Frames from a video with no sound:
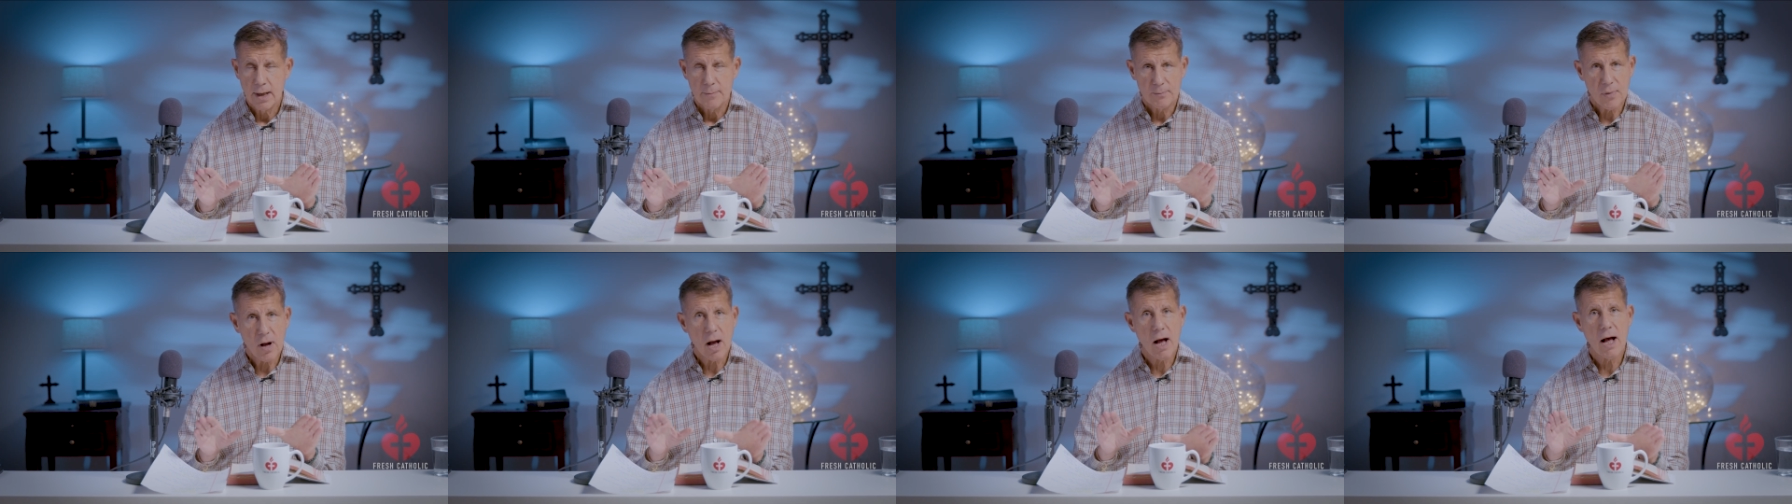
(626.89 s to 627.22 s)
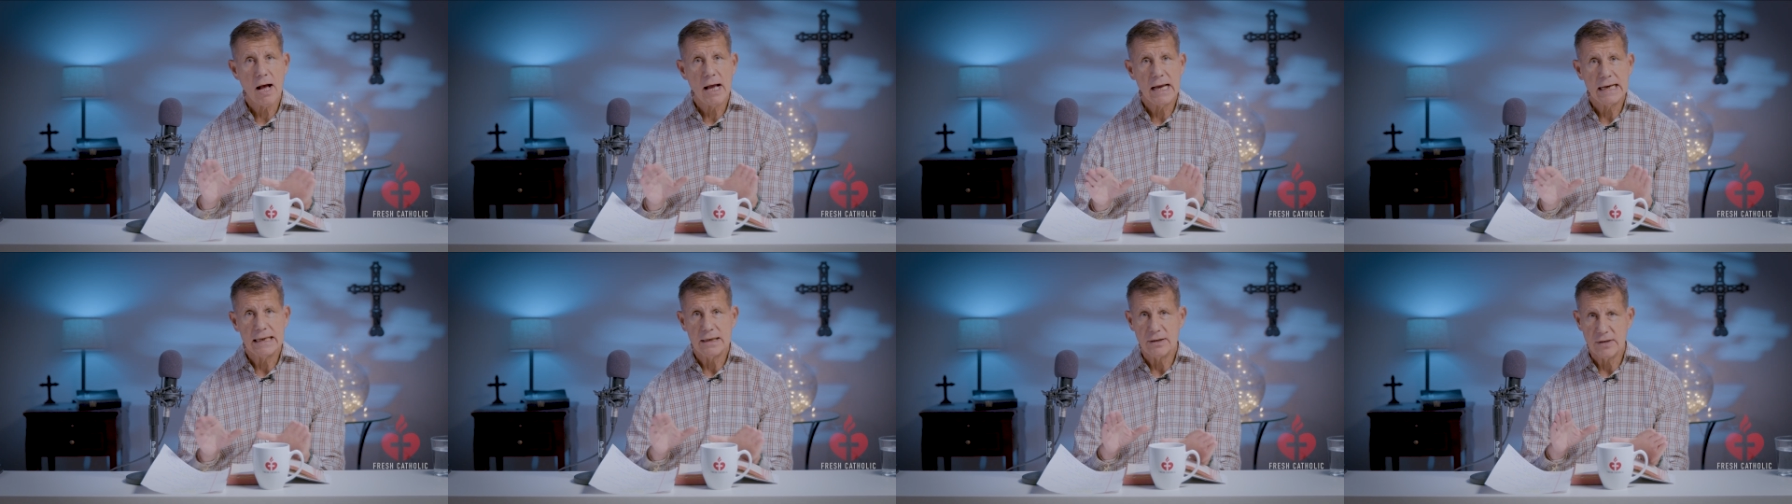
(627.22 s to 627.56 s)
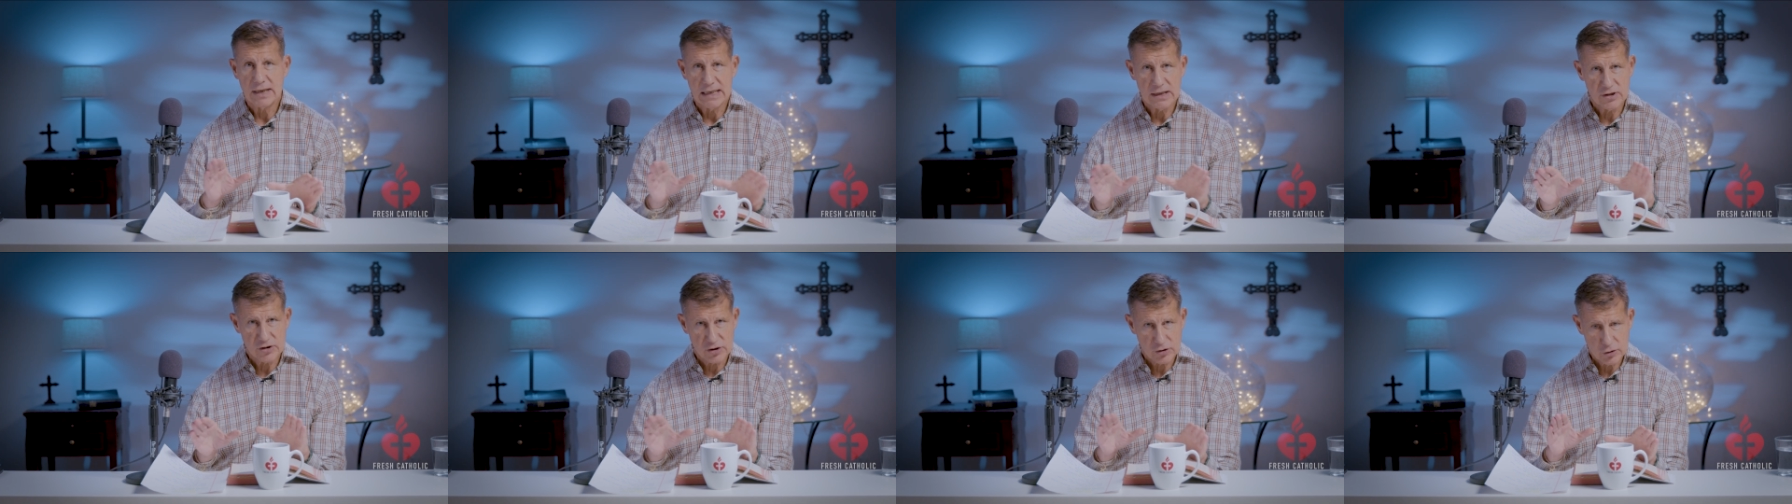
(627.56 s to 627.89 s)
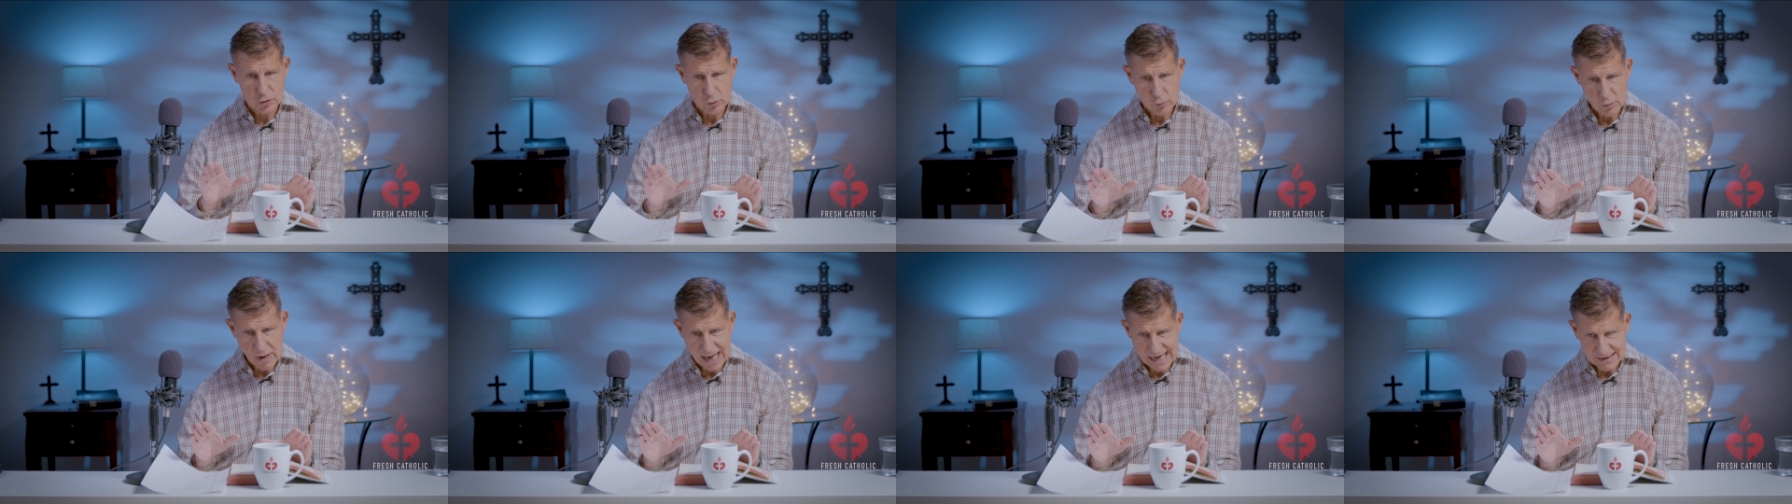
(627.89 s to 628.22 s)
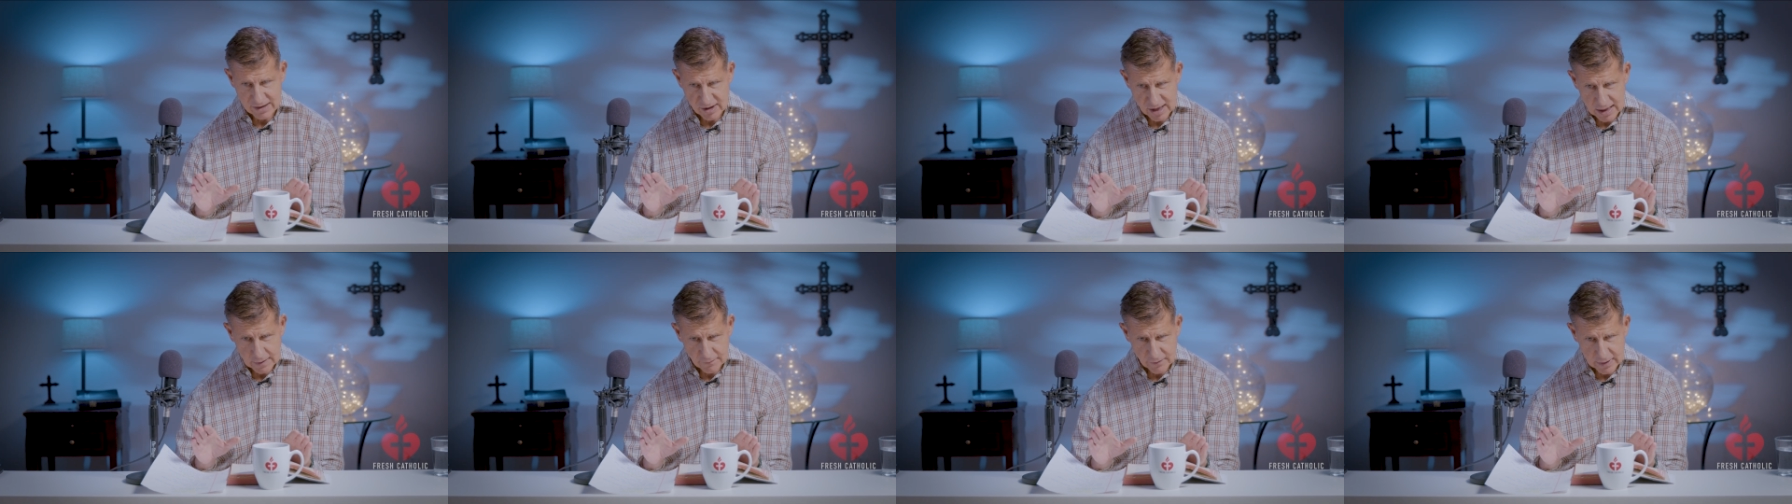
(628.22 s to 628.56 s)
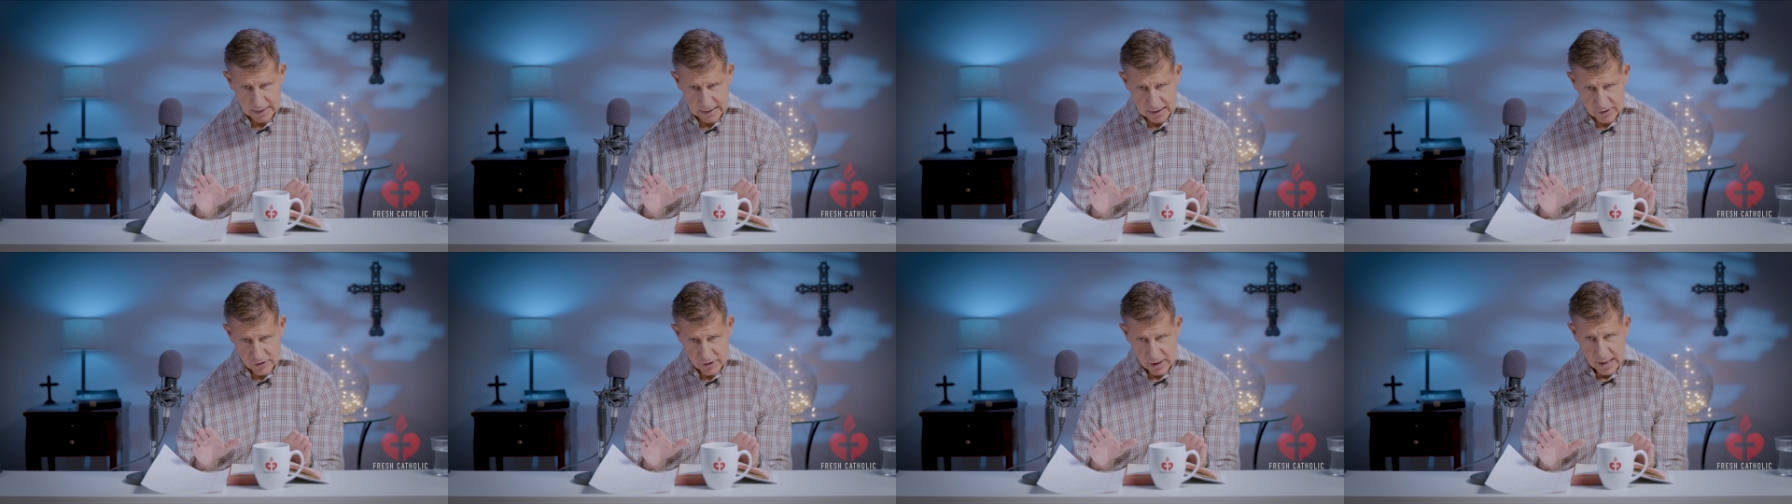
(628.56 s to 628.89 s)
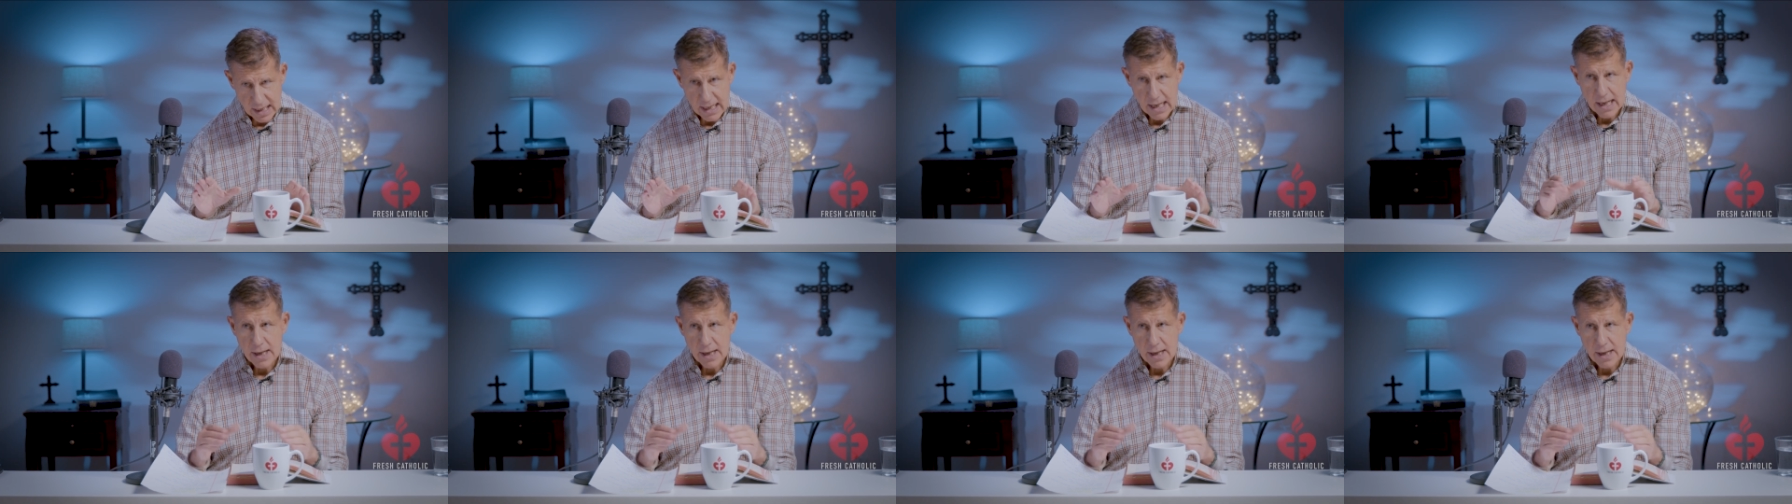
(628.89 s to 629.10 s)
behind these two activities